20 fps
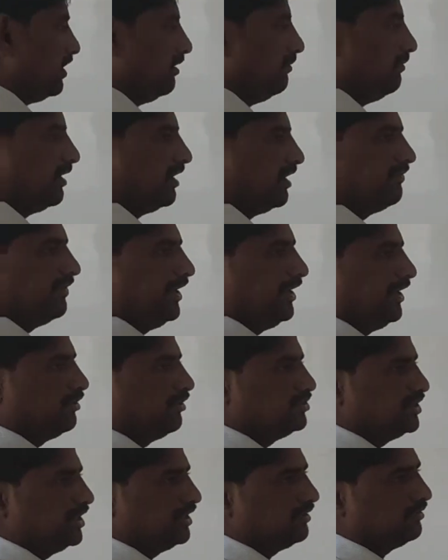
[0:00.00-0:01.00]
number of
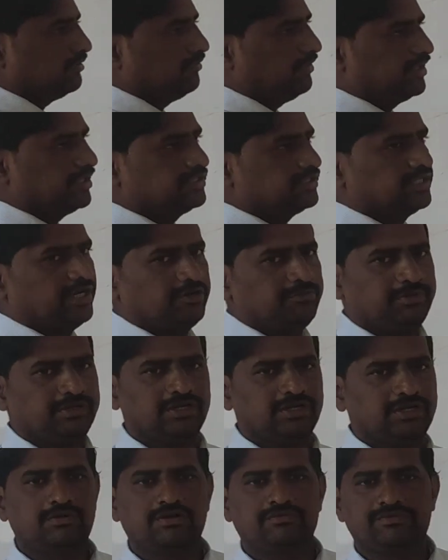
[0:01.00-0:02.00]
nitrogen? What is the atomic
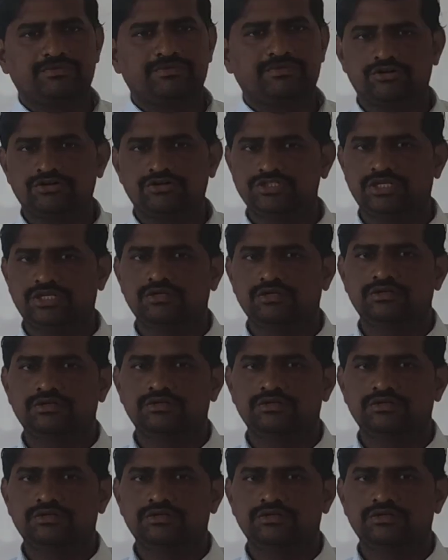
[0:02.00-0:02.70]
number of nitrogen?